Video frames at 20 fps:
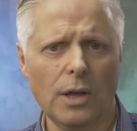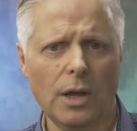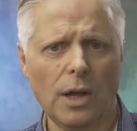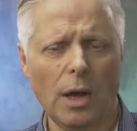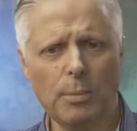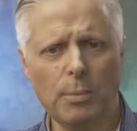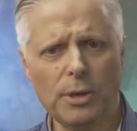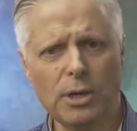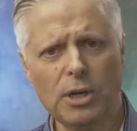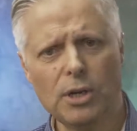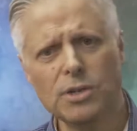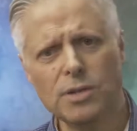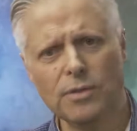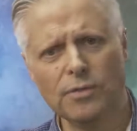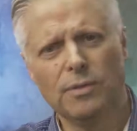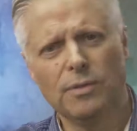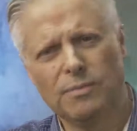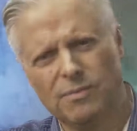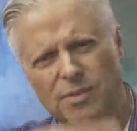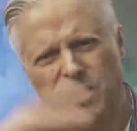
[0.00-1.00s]
And because
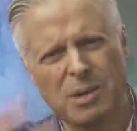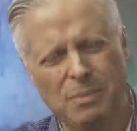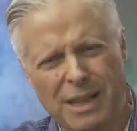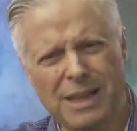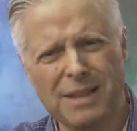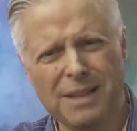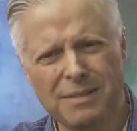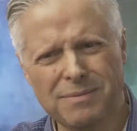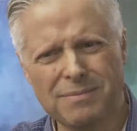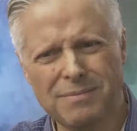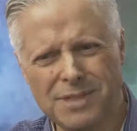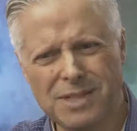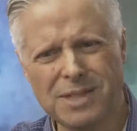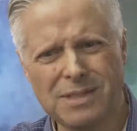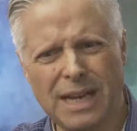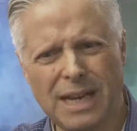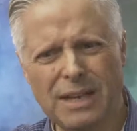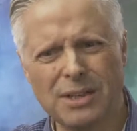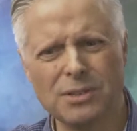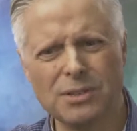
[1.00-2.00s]
of some other
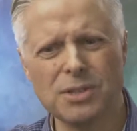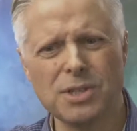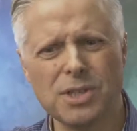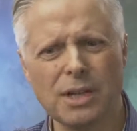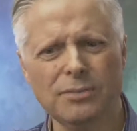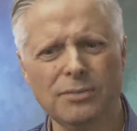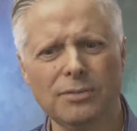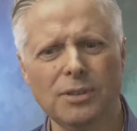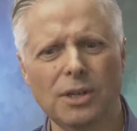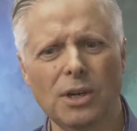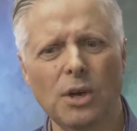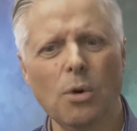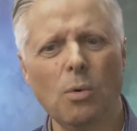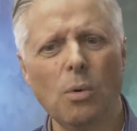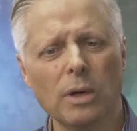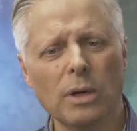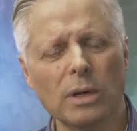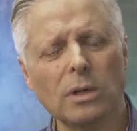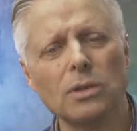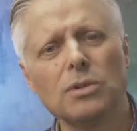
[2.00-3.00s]
technical stuff,
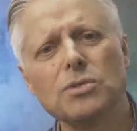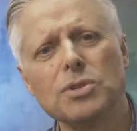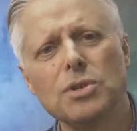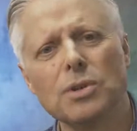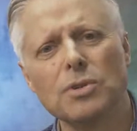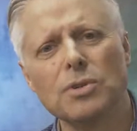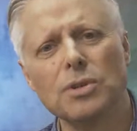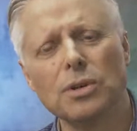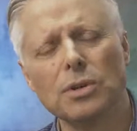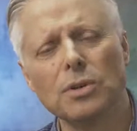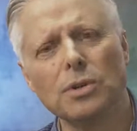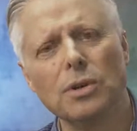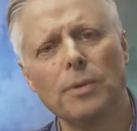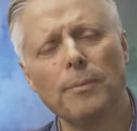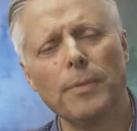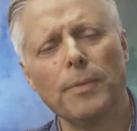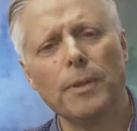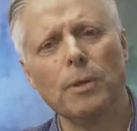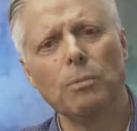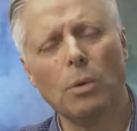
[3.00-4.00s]
what will
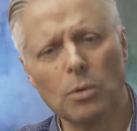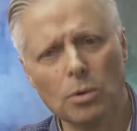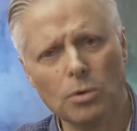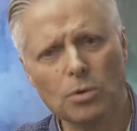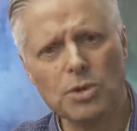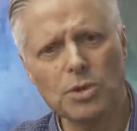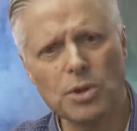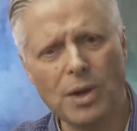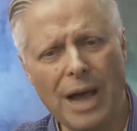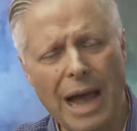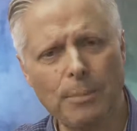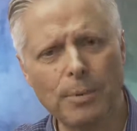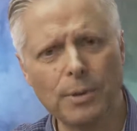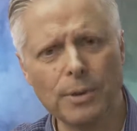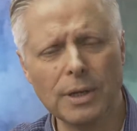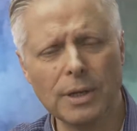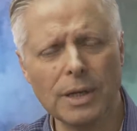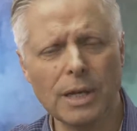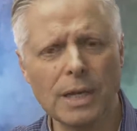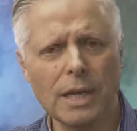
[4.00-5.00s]
also
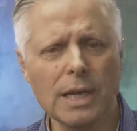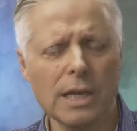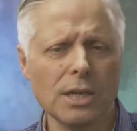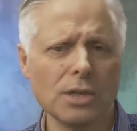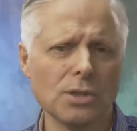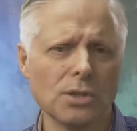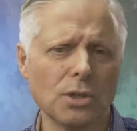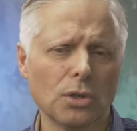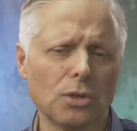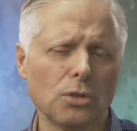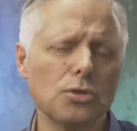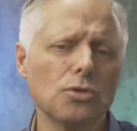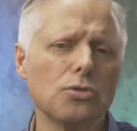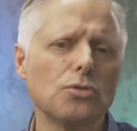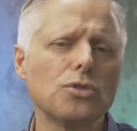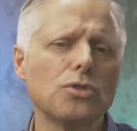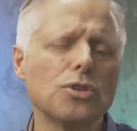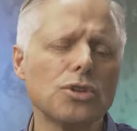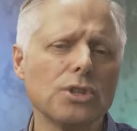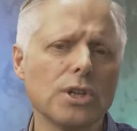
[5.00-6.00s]
happen is that
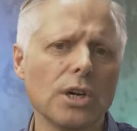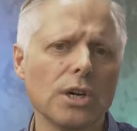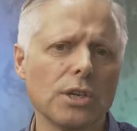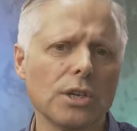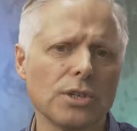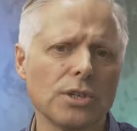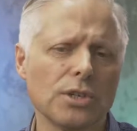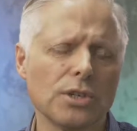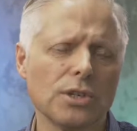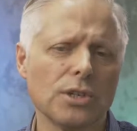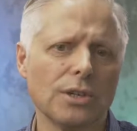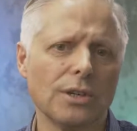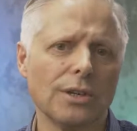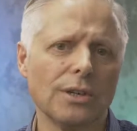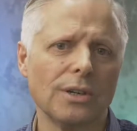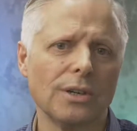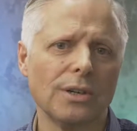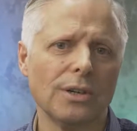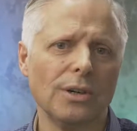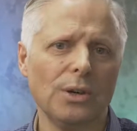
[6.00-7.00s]
Google search
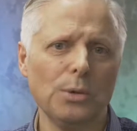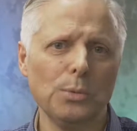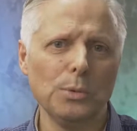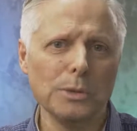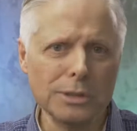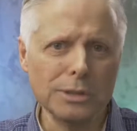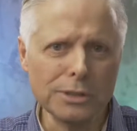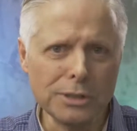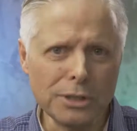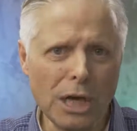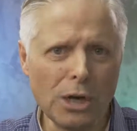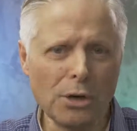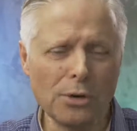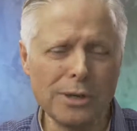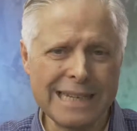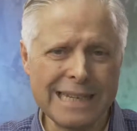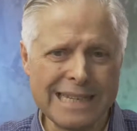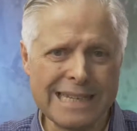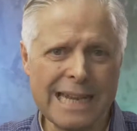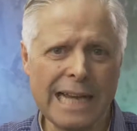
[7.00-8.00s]
will know
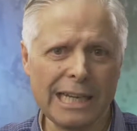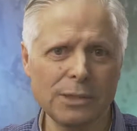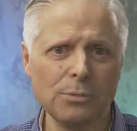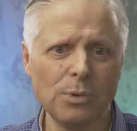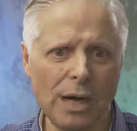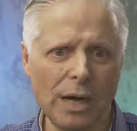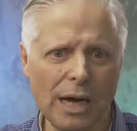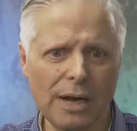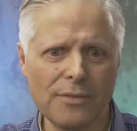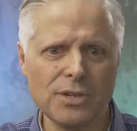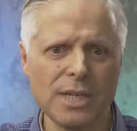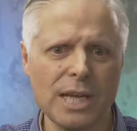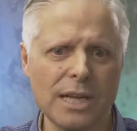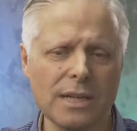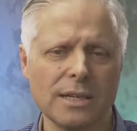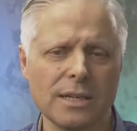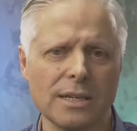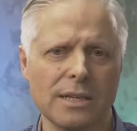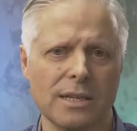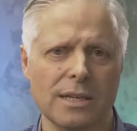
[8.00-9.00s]
exactly what I've
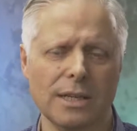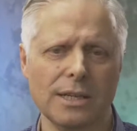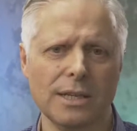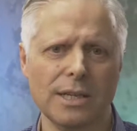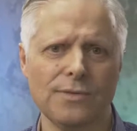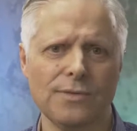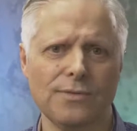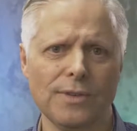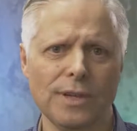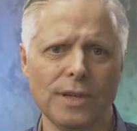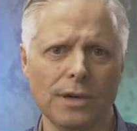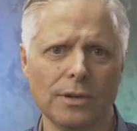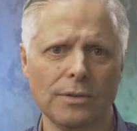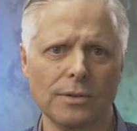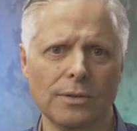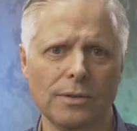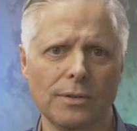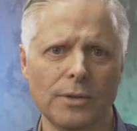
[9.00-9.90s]
said in this video.